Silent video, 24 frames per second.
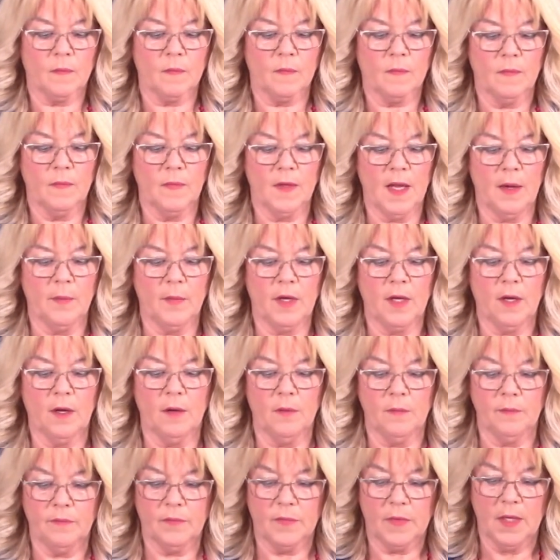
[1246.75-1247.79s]
There we go.
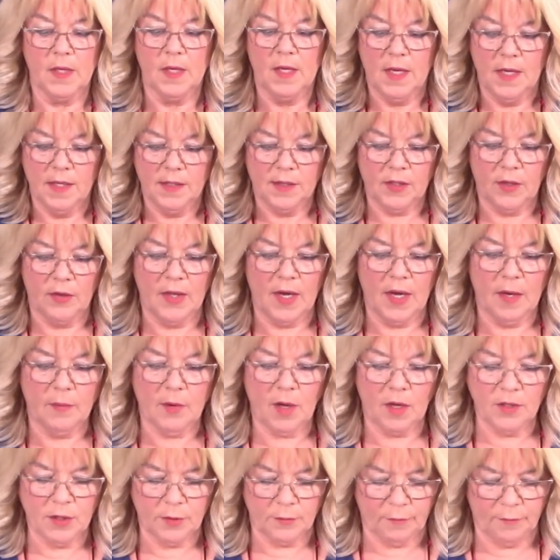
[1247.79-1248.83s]
So then I'm
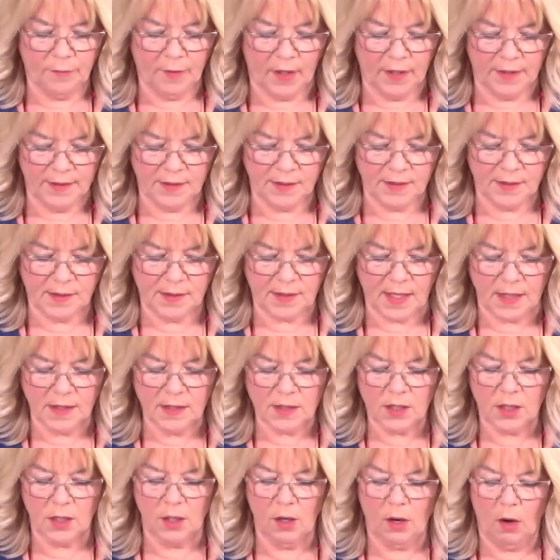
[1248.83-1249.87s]
going to find the
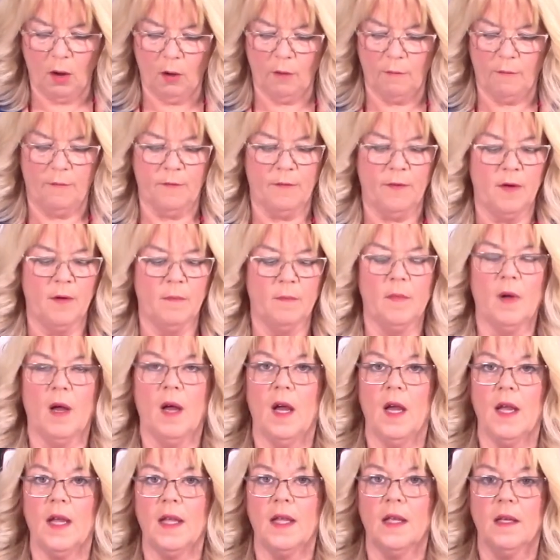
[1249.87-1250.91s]
centre of
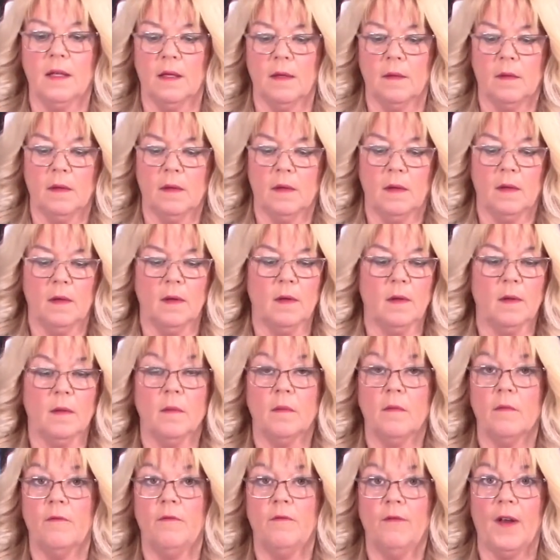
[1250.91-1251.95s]
my
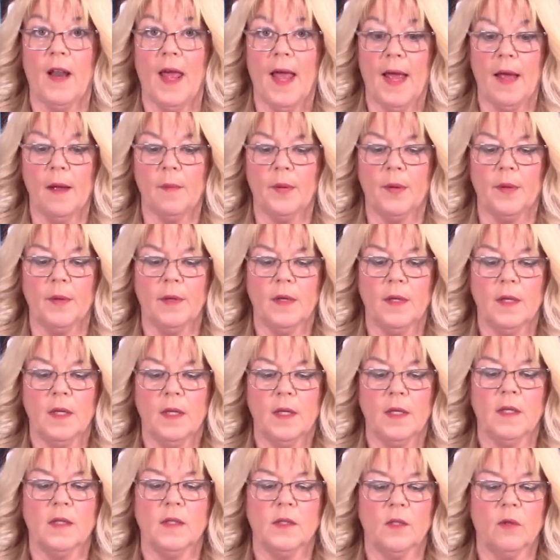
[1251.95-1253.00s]
flap,
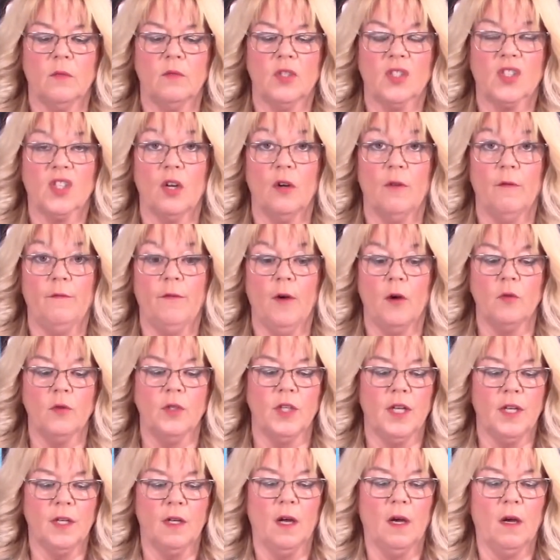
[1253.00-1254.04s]
so I'm just going to fold
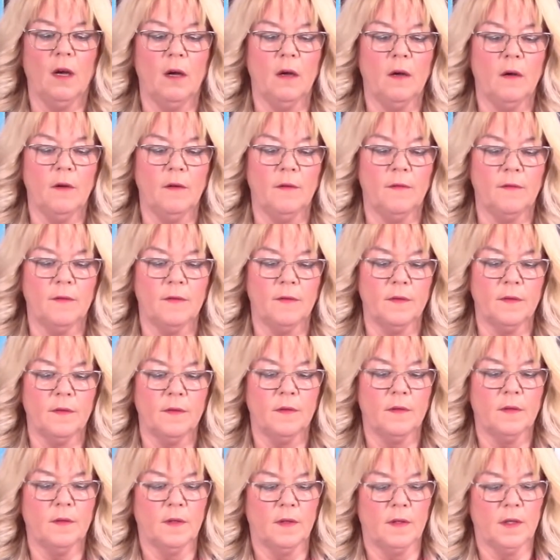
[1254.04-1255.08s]
it in half,
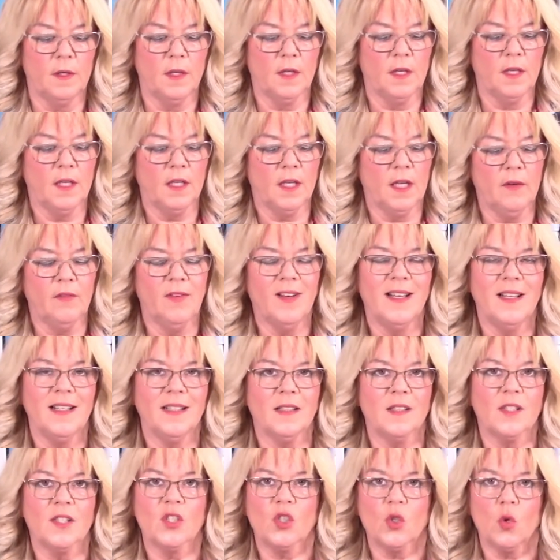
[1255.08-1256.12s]
give it a
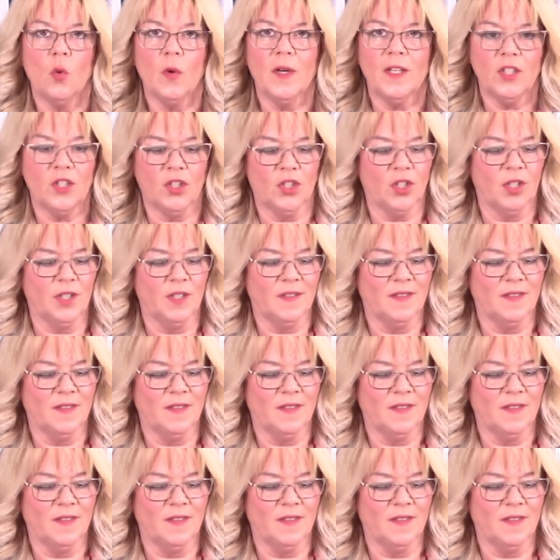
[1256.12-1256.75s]
little squidge,